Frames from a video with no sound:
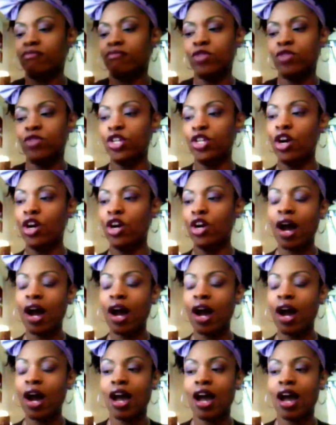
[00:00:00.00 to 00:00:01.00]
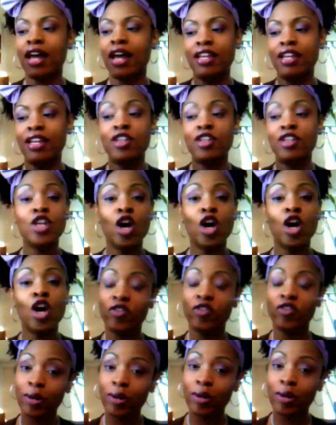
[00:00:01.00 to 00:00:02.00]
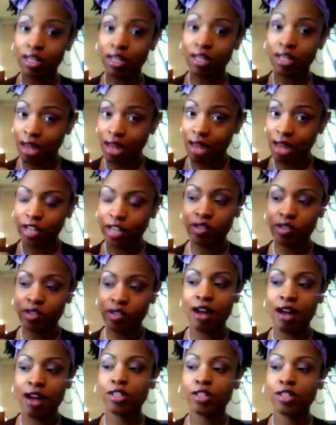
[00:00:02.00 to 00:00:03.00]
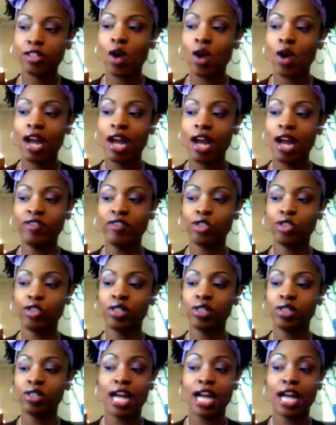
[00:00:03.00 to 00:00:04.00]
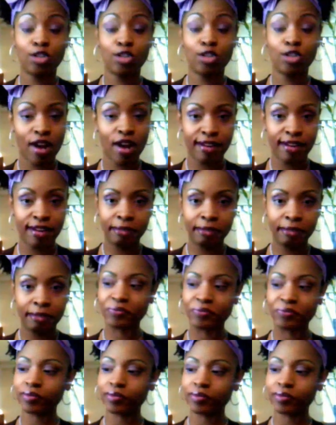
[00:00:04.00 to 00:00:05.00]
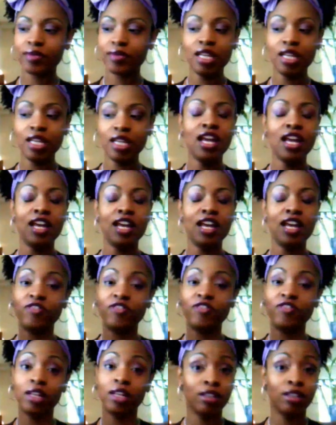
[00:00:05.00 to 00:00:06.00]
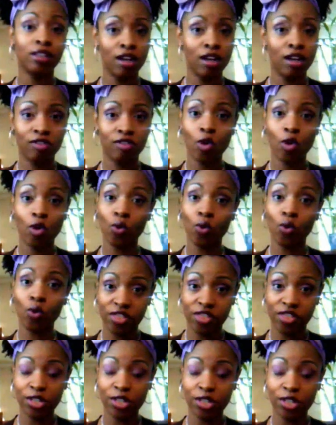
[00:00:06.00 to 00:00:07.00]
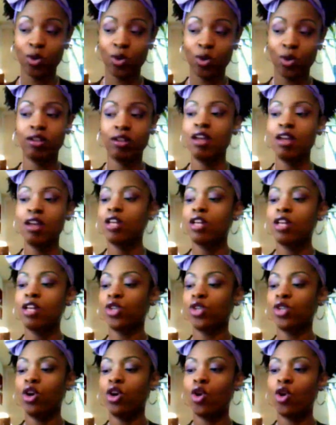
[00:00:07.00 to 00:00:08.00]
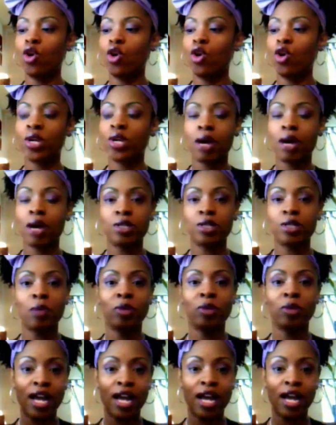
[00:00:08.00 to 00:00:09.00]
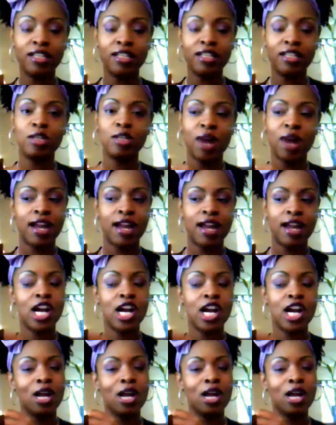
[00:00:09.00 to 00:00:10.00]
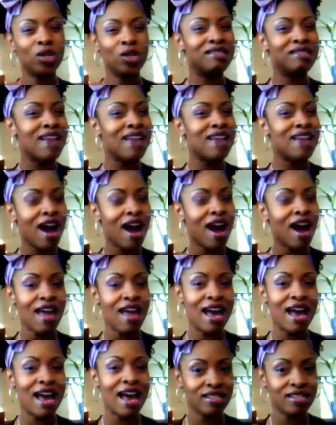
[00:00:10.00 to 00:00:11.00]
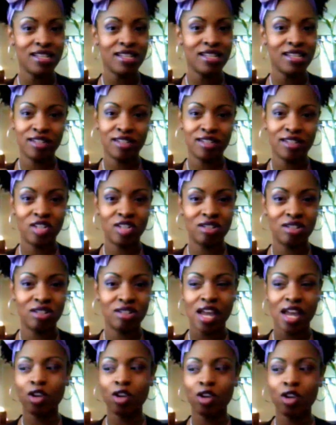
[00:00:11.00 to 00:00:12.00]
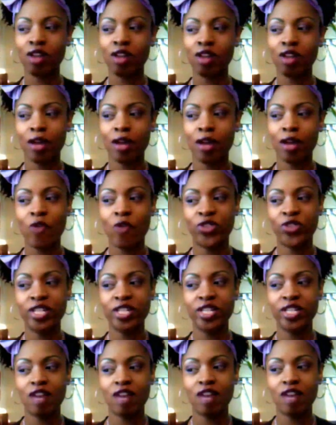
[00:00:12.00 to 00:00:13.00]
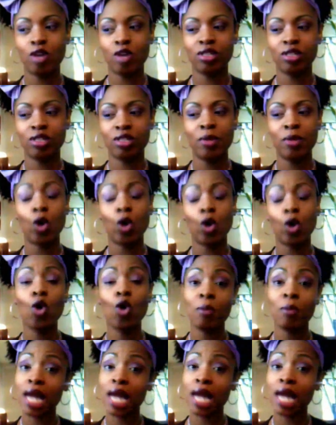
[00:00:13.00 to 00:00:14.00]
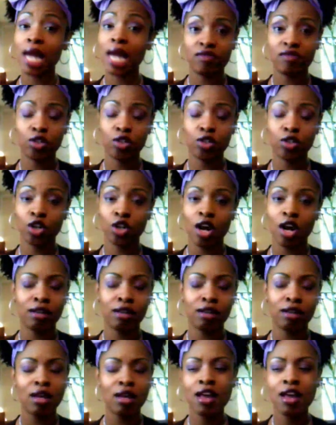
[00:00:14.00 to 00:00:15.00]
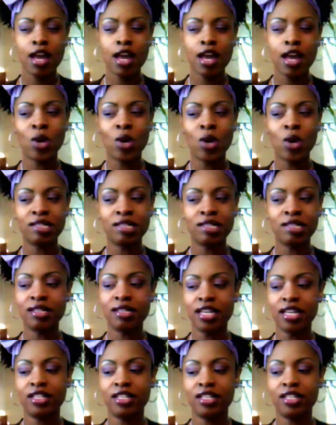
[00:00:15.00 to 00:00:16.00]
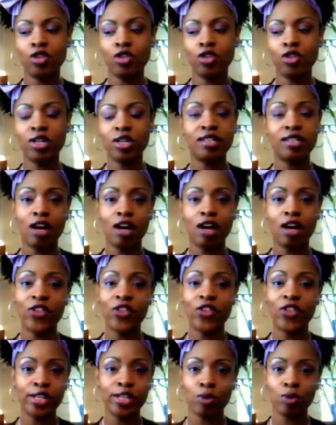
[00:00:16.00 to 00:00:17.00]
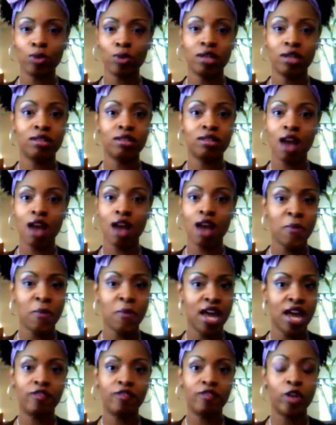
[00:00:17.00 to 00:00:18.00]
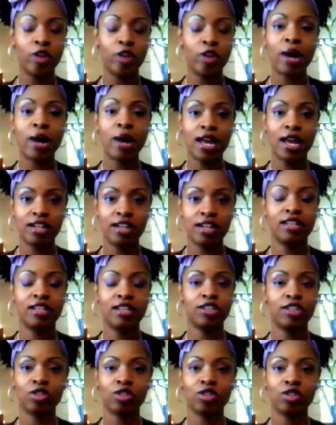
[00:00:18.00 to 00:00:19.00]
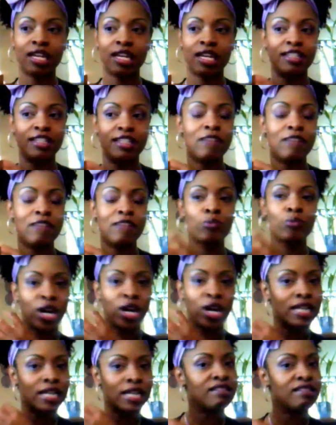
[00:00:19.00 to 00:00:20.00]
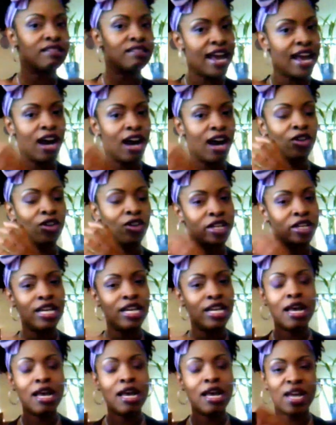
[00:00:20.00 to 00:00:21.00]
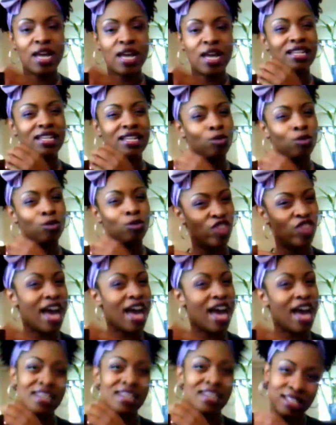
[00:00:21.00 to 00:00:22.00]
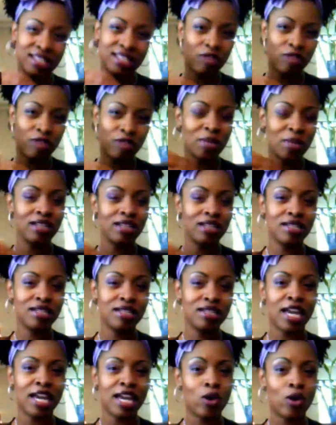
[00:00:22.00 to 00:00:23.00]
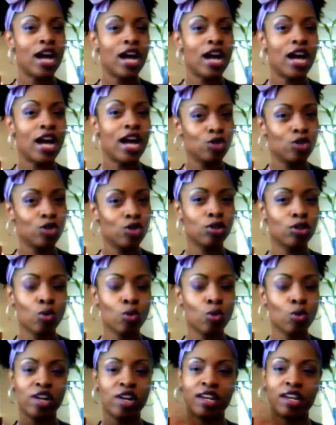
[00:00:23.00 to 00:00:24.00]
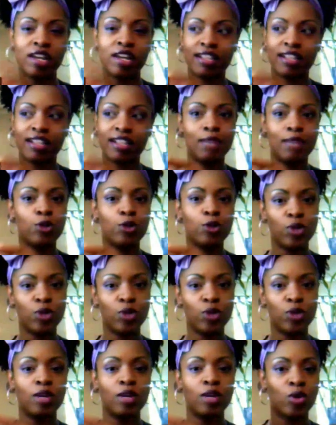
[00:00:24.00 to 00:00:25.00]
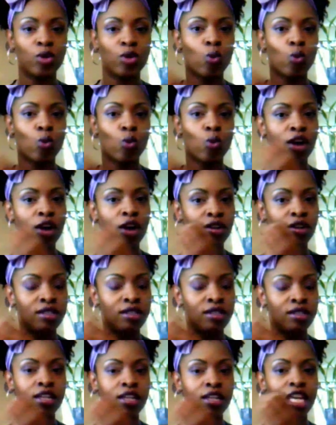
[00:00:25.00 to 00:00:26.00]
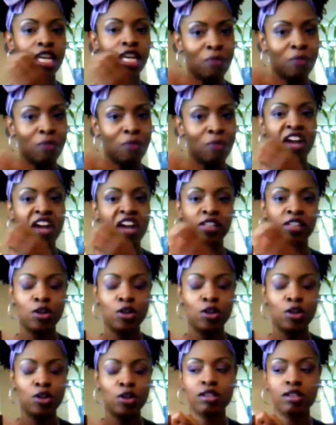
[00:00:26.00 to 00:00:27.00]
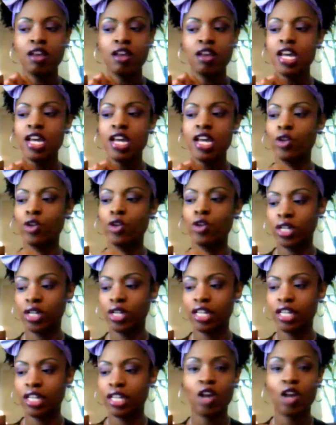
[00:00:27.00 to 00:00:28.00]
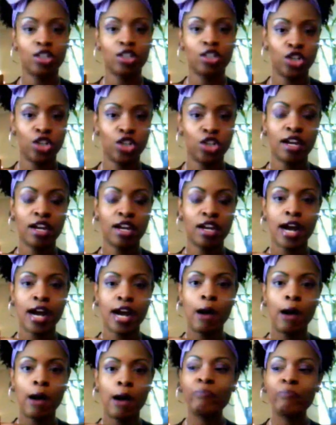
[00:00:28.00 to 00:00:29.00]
you know, I didn't know if I was going to like it or not. So I tried it and fell in love with this one. So when I was applying this to my hair, it was not as easy to detangle like with the Left Coast Lemon or my Lavender Garden. It wasn't as easy, and you can tell that this one is not made for my hair texture. Like, it didn't break it down and make it that easy for me to detangle. I had to do a little work and had to keep spritzing it with water to keep my hair loose in order to get all the shed hair out.